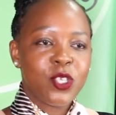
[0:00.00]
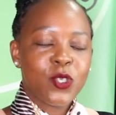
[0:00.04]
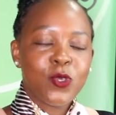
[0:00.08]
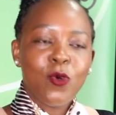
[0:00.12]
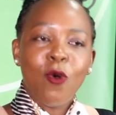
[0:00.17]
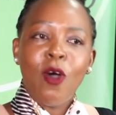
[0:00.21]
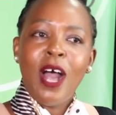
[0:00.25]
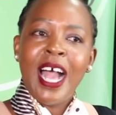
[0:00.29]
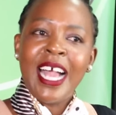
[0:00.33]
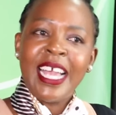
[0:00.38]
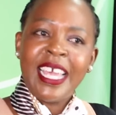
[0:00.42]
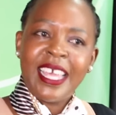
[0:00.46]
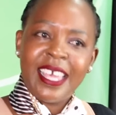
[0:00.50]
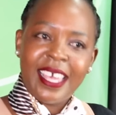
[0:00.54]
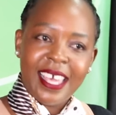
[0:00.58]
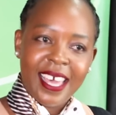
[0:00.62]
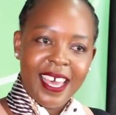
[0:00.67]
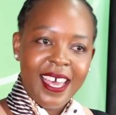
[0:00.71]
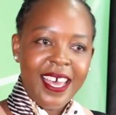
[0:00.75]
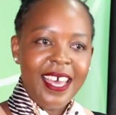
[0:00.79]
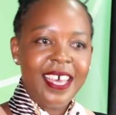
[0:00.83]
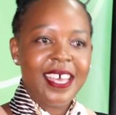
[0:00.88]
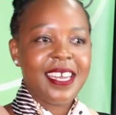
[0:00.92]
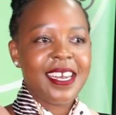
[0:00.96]
So
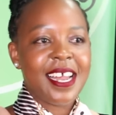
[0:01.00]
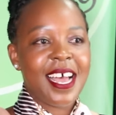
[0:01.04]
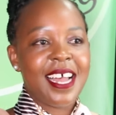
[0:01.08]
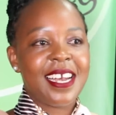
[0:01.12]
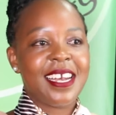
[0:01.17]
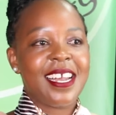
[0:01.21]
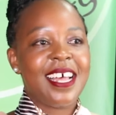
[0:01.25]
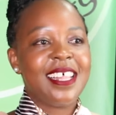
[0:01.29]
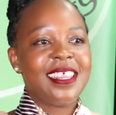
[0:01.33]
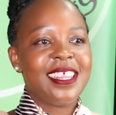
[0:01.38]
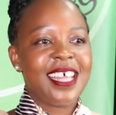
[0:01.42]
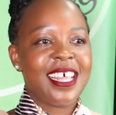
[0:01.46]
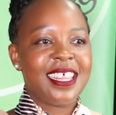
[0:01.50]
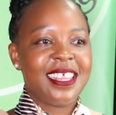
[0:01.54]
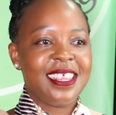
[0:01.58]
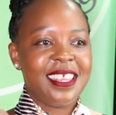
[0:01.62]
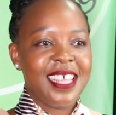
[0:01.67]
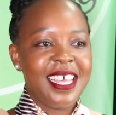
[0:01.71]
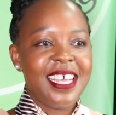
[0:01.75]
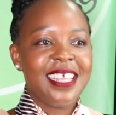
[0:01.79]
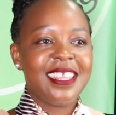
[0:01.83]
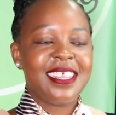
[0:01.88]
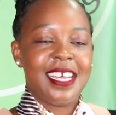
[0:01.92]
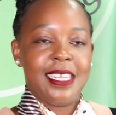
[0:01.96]
again, another
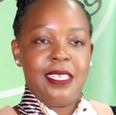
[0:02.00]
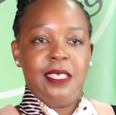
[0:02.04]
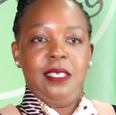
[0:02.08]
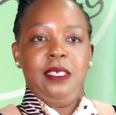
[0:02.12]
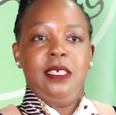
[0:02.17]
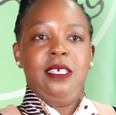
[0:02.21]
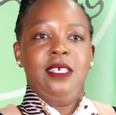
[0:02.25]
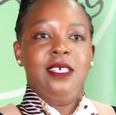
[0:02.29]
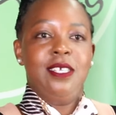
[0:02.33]
thing that